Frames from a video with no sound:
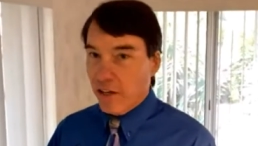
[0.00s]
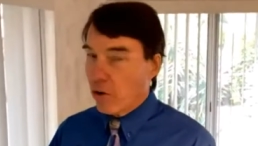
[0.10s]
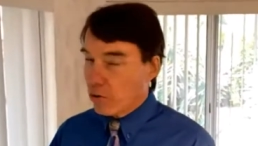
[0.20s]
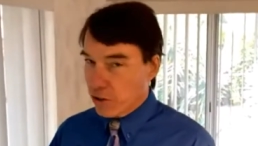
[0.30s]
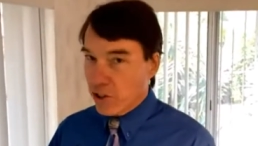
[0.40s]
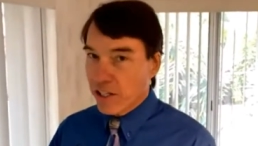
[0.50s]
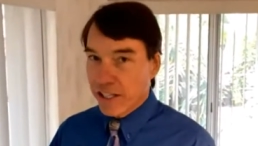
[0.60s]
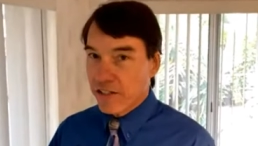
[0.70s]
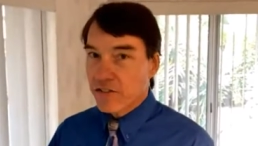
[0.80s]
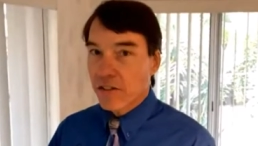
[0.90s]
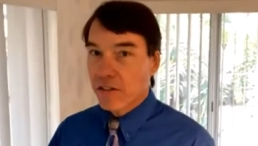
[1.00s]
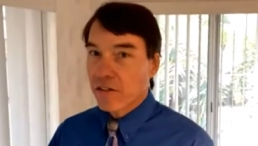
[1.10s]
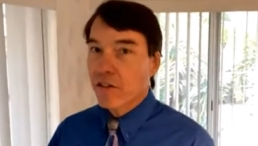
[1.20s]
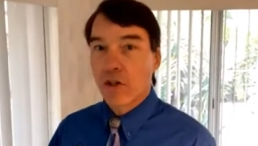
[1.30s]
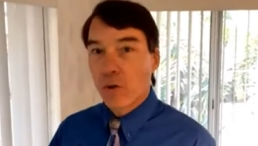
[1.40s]
Ownerly is a
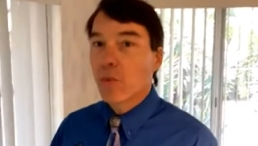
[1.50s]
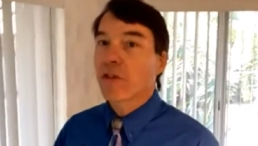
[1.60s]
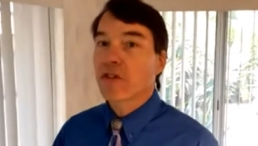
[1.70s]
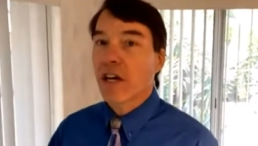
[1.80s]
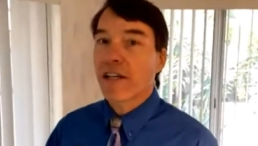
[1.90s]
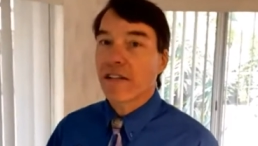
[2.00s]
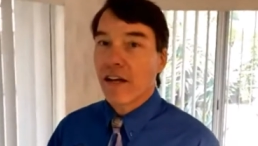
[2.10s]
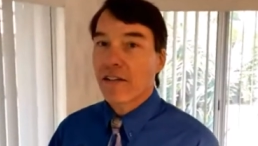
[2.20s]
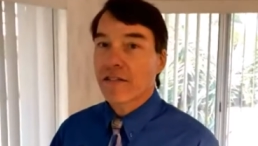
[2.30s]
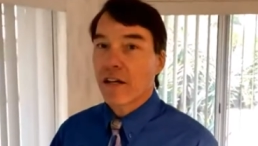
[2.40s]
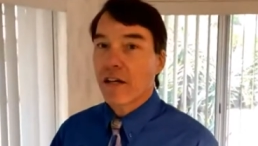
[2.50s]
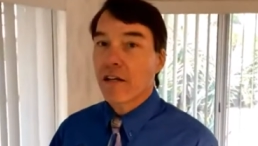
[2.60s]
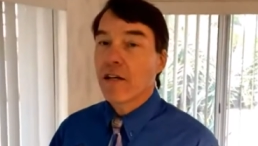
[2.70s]
newer site that uh,